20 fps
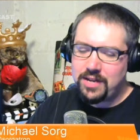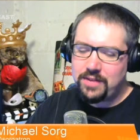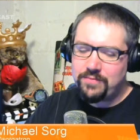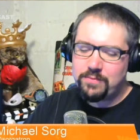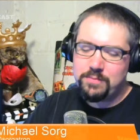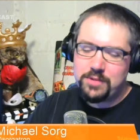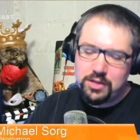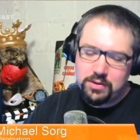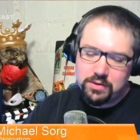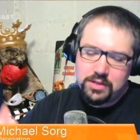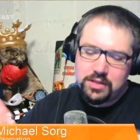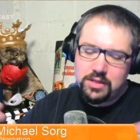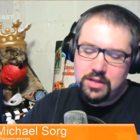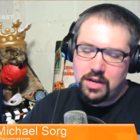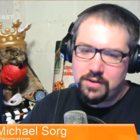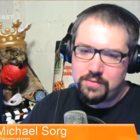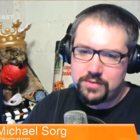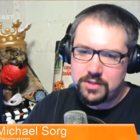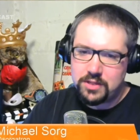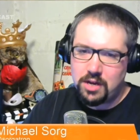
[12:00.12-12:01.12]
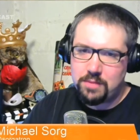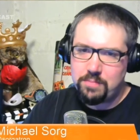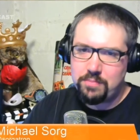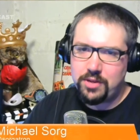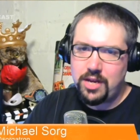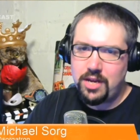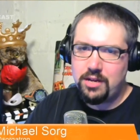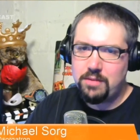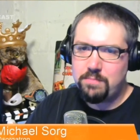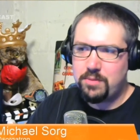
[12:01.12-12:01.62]
aside from you know obviously not
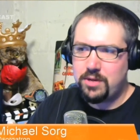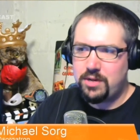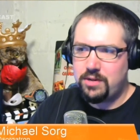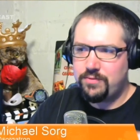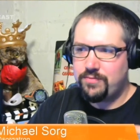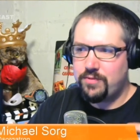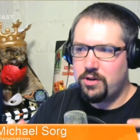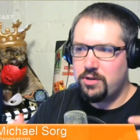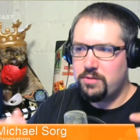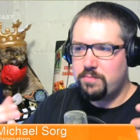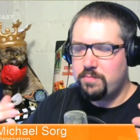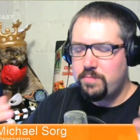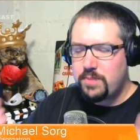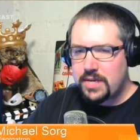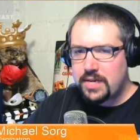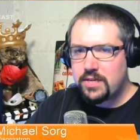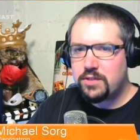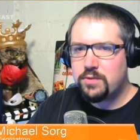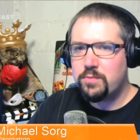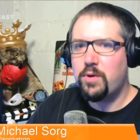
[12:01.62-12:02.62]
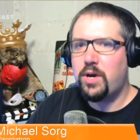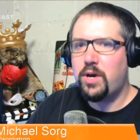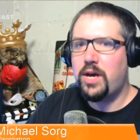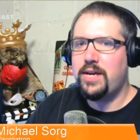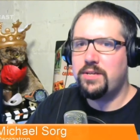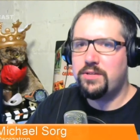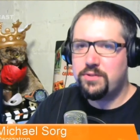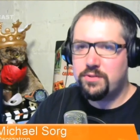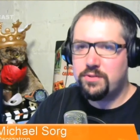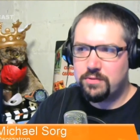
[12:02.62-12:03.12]
playing them, but as far as piece
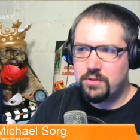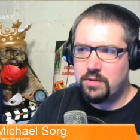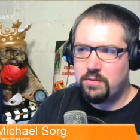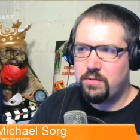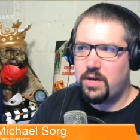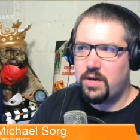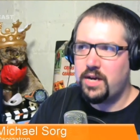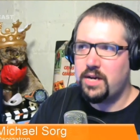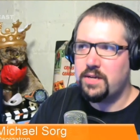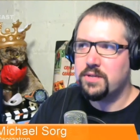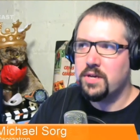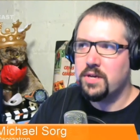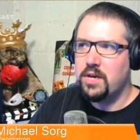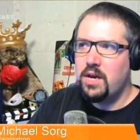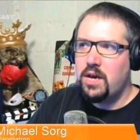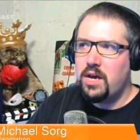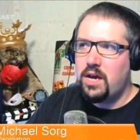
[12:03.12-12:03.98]
wise, story wise,